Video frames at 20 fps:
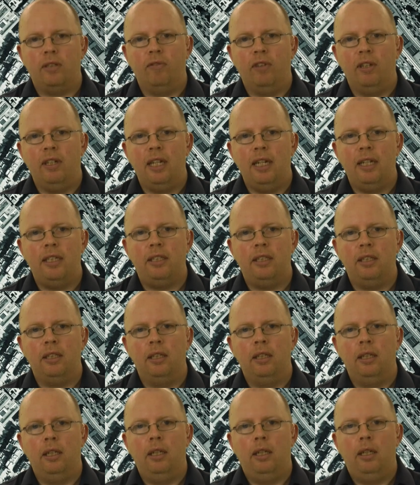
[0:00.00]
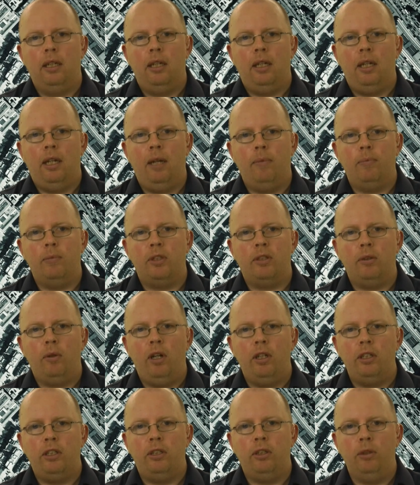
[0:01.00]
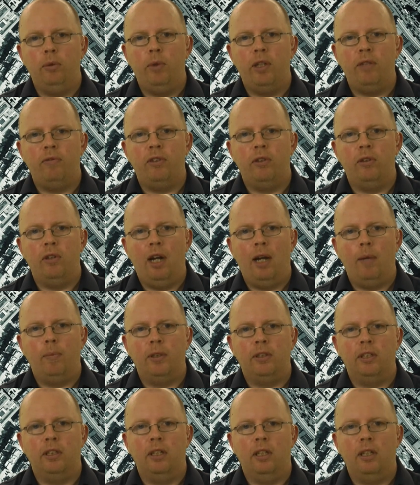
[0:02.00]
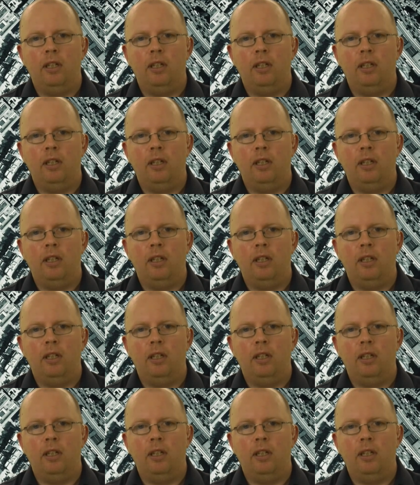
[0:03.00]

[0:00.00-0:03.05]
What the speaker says: of the nation. So how should we view Hamilton,